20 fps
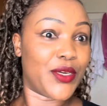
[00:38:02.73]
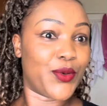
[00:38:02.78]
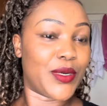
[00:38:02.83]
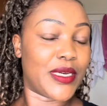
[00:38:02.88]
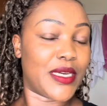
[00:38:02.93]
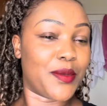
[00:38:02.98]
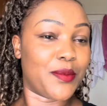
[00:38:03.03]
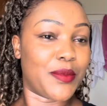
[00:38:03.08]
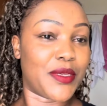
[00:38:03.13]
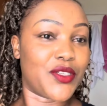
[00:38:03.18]

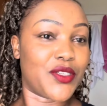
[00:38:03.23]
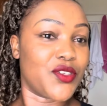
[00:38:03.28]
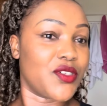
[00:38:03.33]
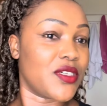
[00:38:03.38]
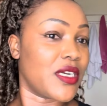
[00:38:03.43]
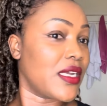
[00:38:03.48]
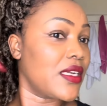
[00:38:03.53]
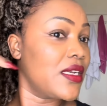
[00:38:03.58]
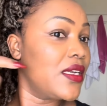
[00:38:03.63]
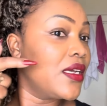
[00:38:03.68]
really
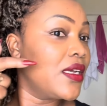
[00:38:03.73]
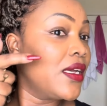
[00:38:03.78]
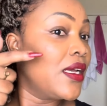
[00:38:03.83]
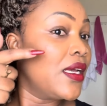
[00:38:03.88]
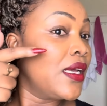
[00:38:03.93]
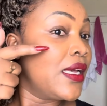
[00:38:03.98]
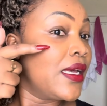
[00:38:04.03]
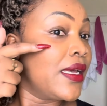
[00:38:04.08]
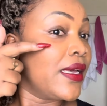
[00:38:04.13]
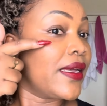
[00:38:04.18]
good,
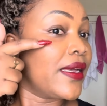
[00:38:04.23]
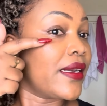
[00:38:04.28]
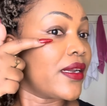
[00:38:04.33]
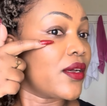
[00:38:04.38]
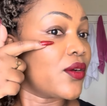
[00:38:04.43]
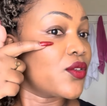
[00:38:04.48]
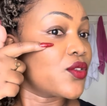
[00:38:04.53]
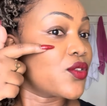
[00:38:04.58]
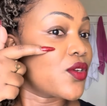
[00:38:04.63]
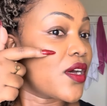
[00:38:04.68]
and I
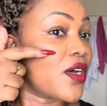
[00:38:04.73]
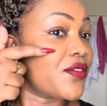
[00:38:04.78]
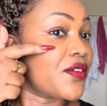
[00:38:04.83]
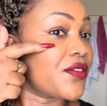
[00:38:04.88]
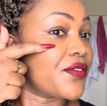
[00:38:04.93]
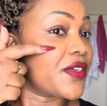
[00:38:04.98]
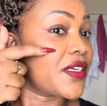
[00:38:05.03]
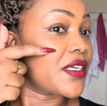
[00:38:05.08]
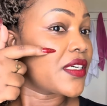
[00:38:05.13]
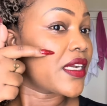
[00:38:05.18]
also have a
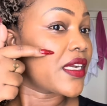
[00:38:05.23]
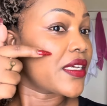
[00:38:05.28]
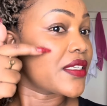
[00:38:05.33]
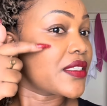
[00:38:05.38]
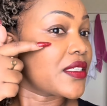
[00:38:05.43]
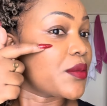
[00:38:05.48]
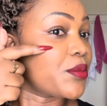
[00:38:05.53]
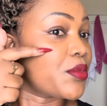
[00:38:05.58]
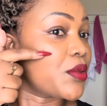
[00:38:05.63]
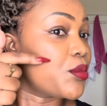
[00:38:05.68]
very nice
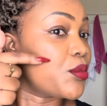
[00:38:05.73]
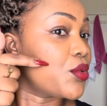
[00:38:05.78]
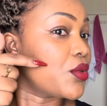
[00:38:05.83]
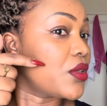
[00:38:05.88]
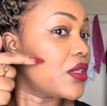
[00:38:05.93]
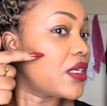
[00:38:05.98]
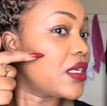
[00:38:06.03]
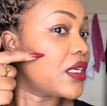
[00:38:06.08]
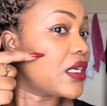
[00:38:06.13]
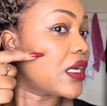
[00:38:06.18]
skin